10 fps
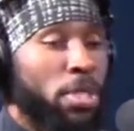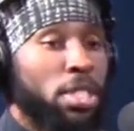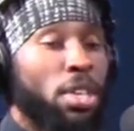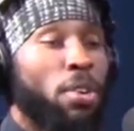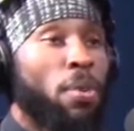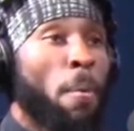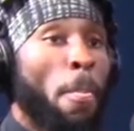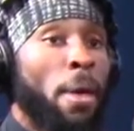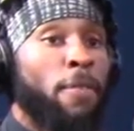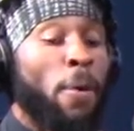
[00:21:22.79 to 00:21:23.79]
So
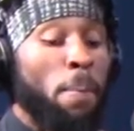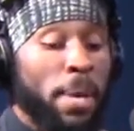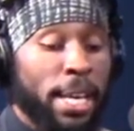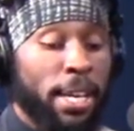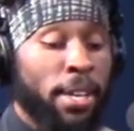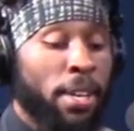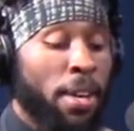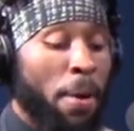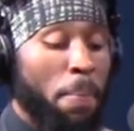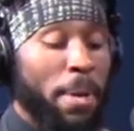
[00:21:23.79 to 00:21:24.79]
for me,
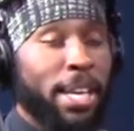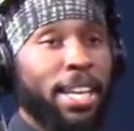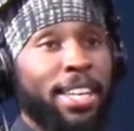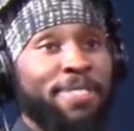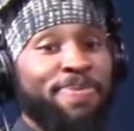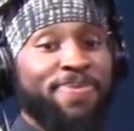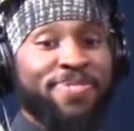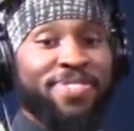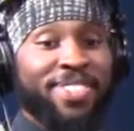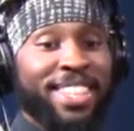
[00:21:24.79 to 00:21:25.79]
being
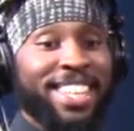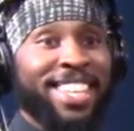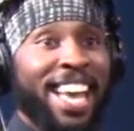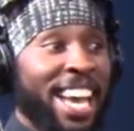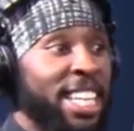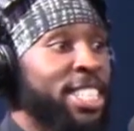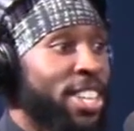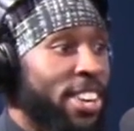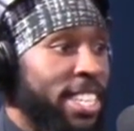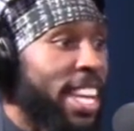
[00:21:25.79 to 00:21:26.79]
age
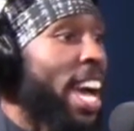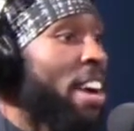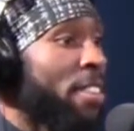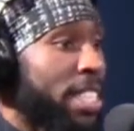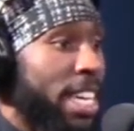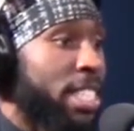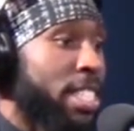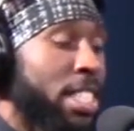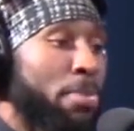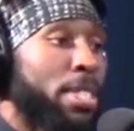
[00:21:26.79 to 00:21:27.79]
30, the average age in
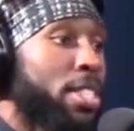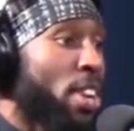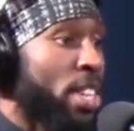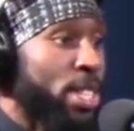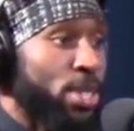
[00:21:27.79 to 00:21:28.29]
Kissimmee is 32.